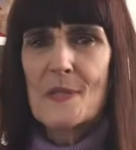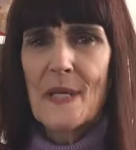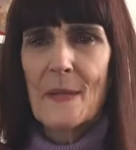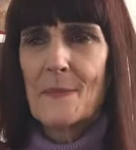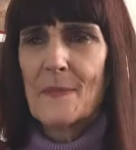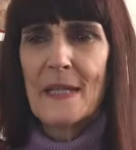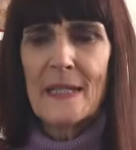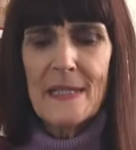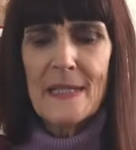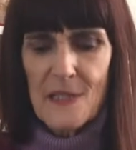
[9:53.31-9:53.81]
I'm
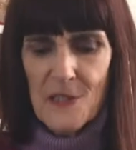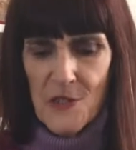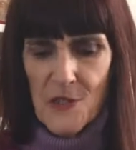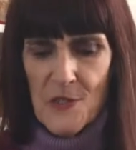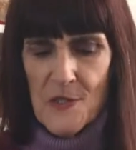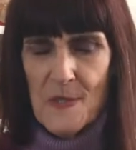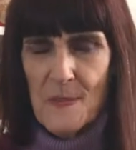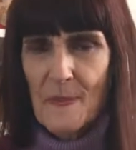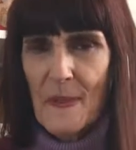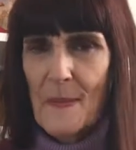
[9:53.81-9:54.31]
getting
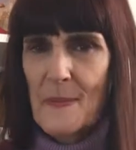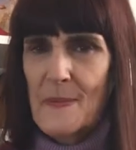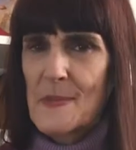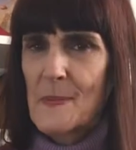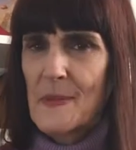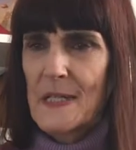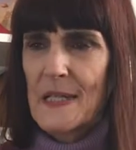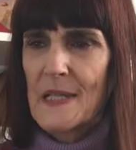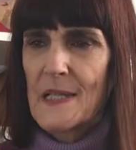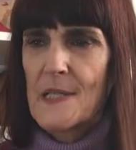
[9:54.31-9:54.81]
goosebumps
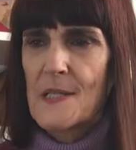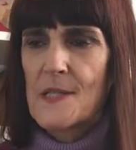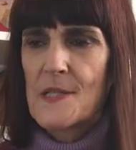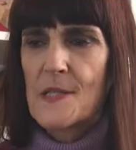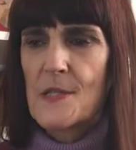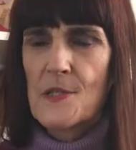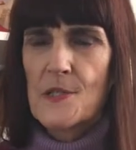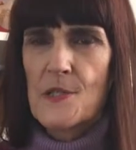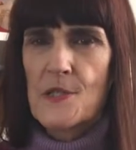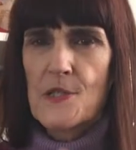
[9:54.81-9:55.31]
because
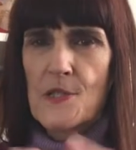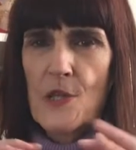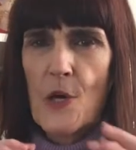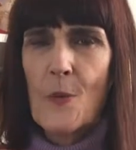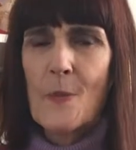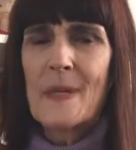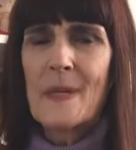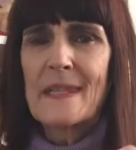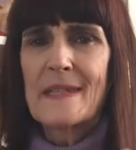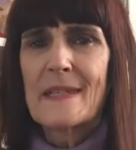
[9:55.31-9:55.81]
there's so
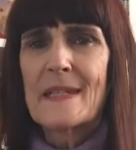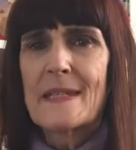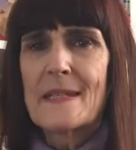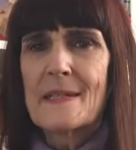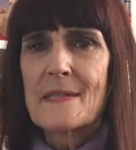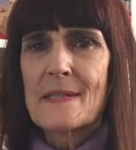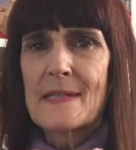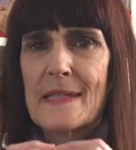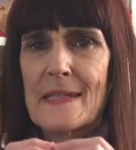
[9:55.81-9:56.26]
many things